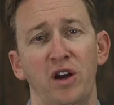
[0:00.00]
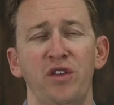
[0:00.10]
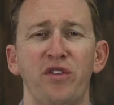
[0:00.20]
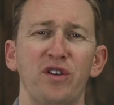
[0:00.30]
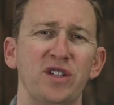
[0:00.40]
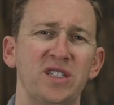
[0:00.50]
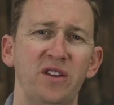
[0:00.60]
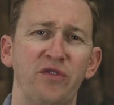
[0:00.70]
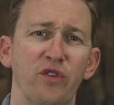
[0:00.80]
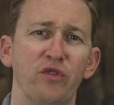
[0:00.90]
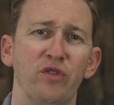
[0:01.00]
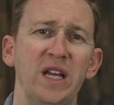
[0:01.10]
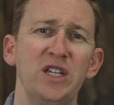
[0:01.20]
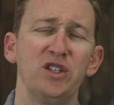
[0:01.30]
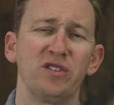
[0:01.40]
Are you thirsty for a
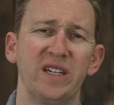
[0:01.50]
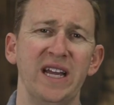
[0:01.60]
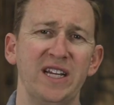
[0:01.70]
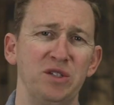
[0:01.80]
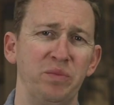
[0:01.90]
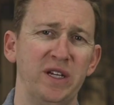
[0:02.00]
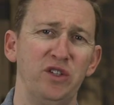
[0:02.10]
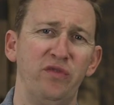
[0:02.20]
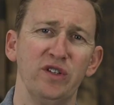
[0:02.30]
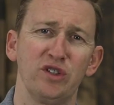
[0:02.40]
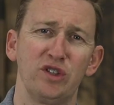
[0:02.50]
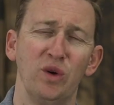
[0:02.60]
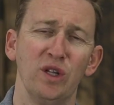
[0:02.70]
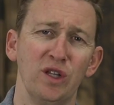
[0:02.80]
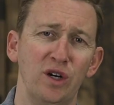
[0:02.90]
relational connection because you feel
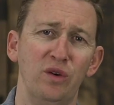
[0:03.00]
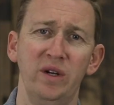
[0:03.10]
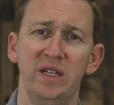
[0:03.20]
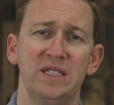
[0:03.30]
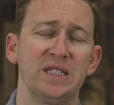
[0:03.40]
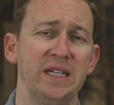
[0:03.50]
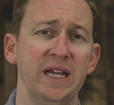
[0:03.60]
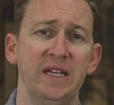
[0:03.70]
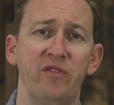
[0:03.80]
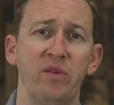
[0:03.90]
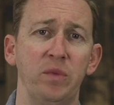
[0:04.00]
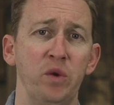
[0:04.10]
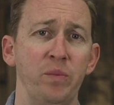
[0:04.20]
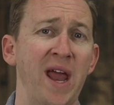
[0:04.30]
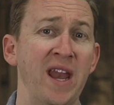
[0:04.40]
so alone and disconnected from
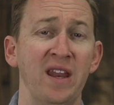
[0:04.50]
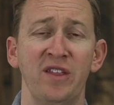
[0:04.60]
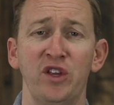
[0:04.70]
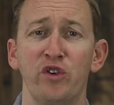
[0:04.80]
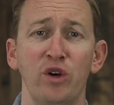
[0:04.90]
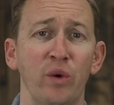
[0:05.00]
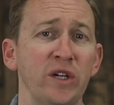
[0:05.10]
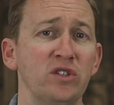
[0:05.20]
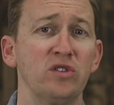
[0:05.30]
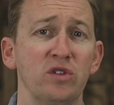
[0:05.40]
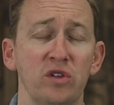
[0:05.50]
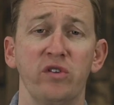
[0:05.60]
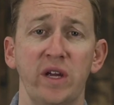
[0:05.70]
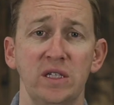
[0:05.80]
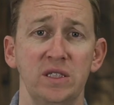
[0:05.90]
humanity that you're going stir
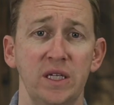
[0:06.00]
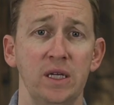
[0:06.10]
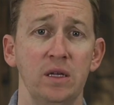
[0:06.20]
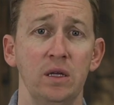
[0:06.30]
crazy?